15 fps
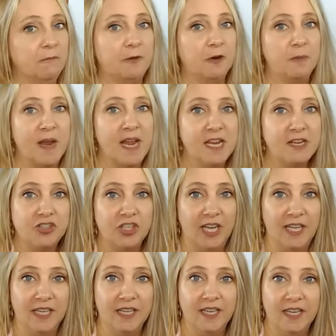
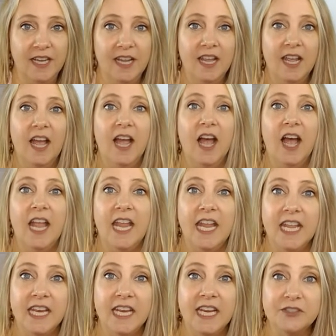information
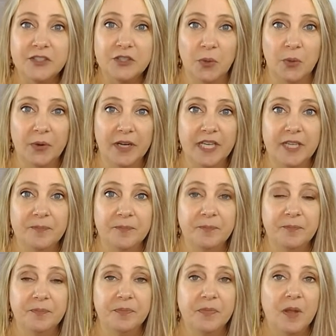in a story.
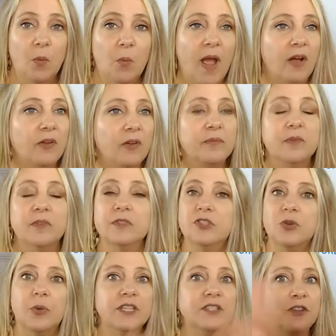Well,
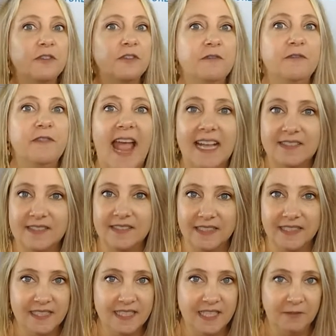stories are
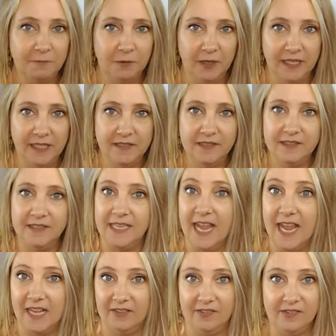vastly different.
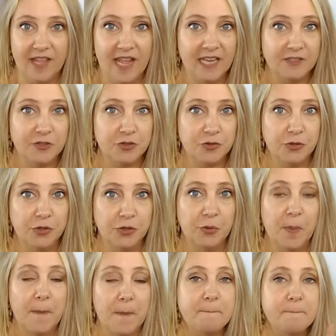Yes, that's true.
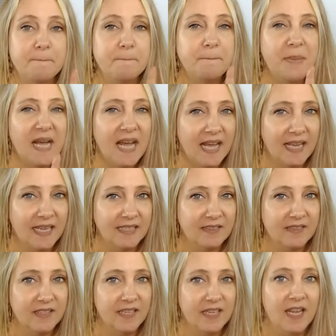
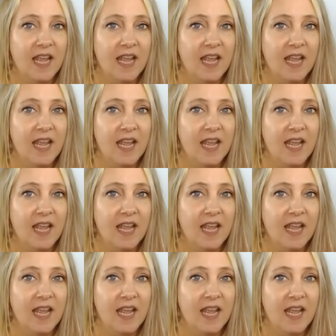But